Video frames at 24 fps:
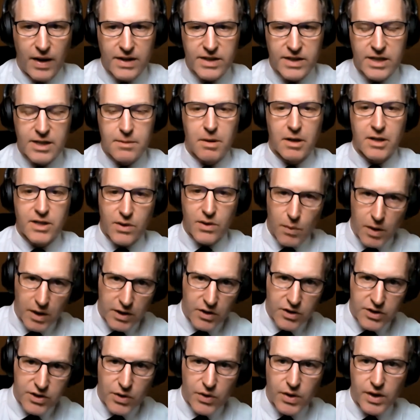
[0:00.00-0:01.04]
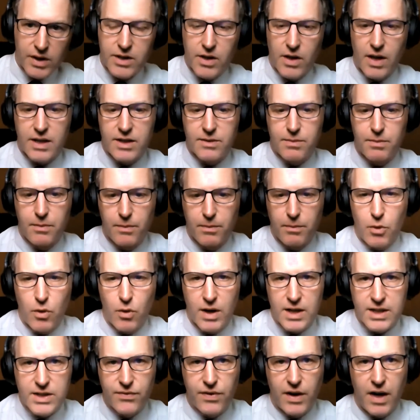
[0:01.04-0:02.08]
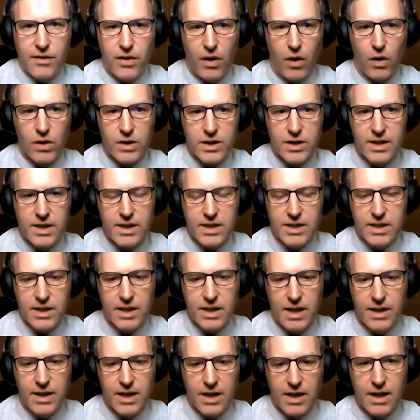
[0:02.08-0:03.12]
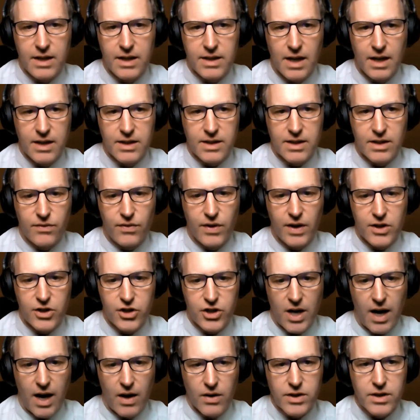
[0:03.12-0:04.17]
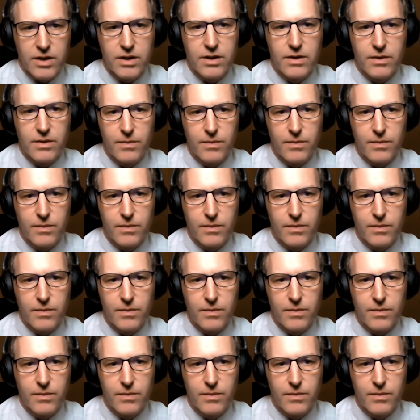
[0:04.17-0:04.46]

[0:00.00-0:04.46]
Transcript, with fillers: of fences plus the one you're doing, so that's more or less five holes in this in the in, as the first shot.